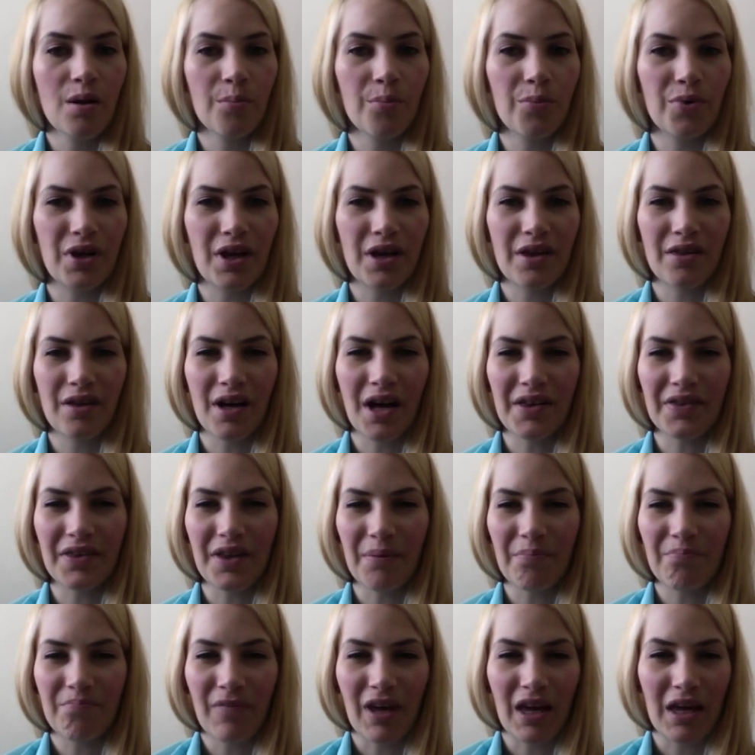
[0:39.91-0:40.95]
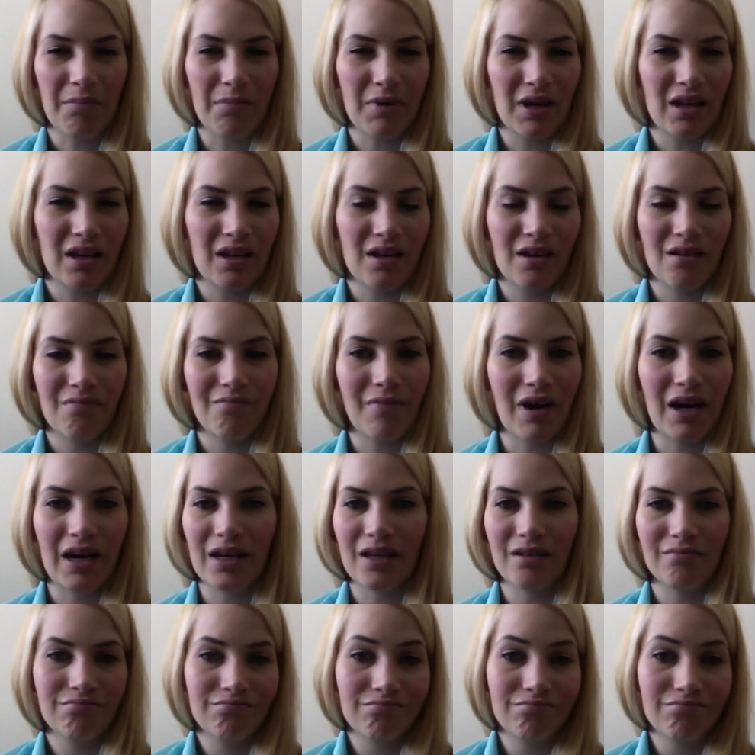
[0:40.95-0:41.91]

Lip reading: but I thought that maybe it might